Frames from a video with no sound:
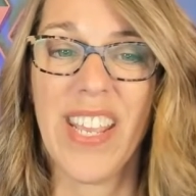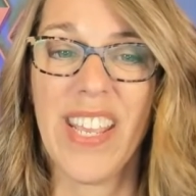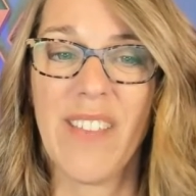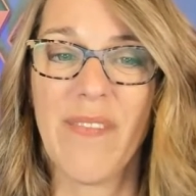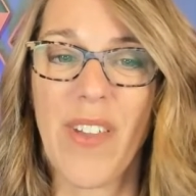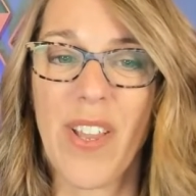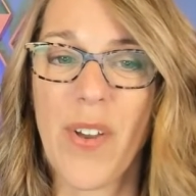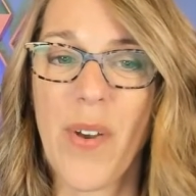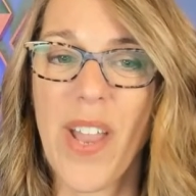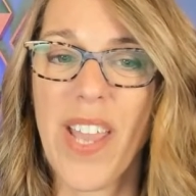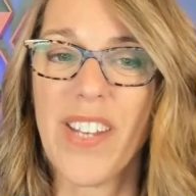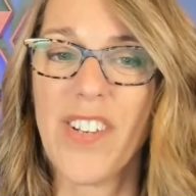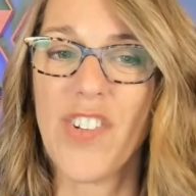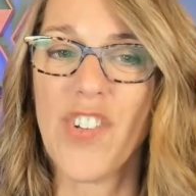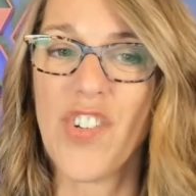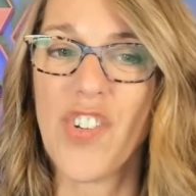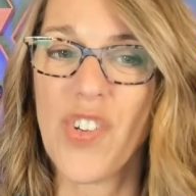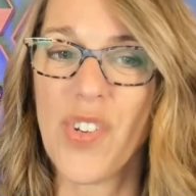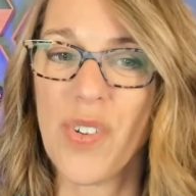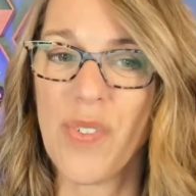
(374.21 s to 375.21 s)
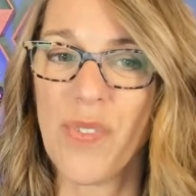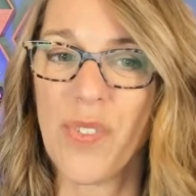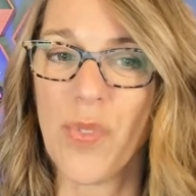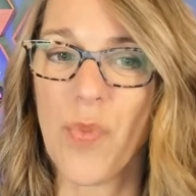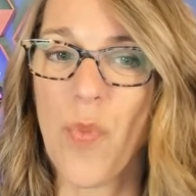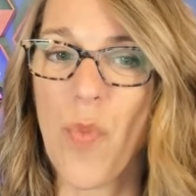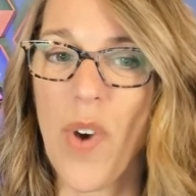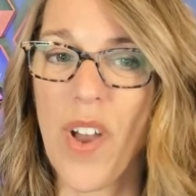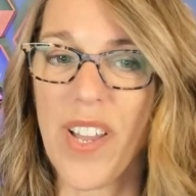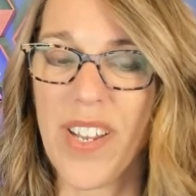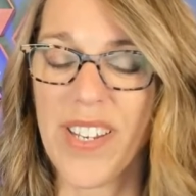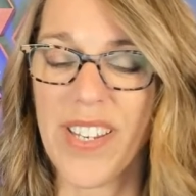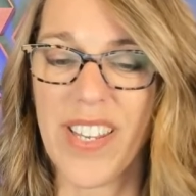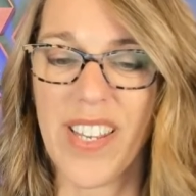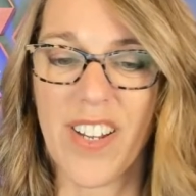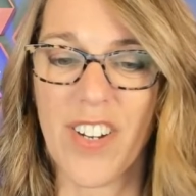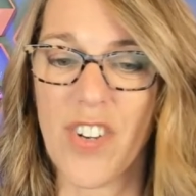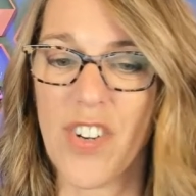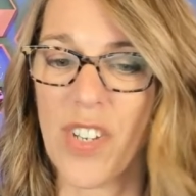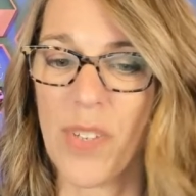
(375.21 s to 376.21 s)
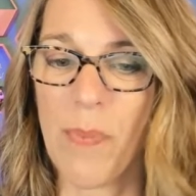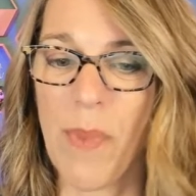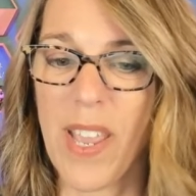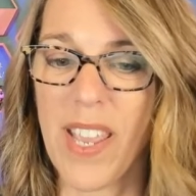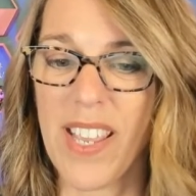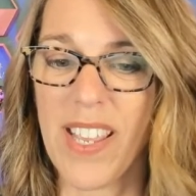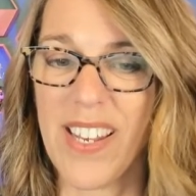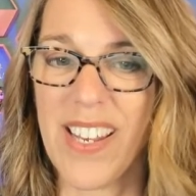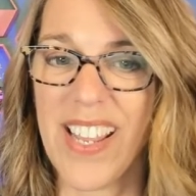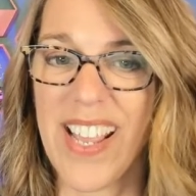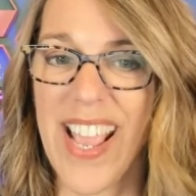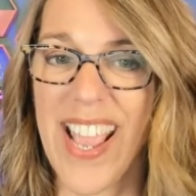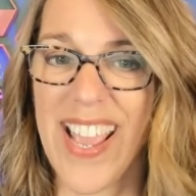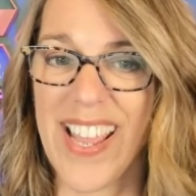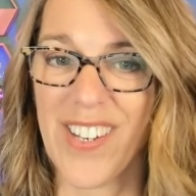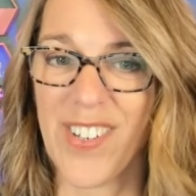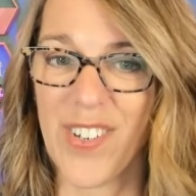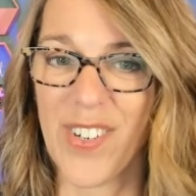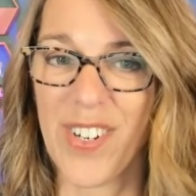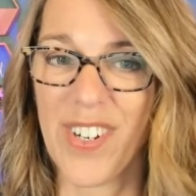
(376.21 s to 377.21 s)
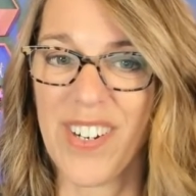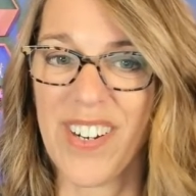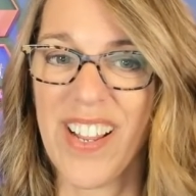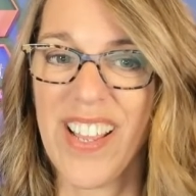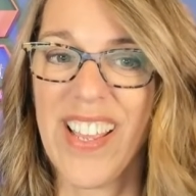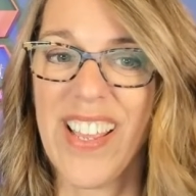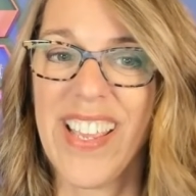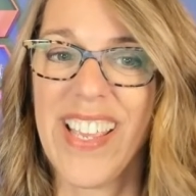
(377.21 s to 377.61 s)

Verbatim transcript: If I go ahead and choose one here just by hitting enter,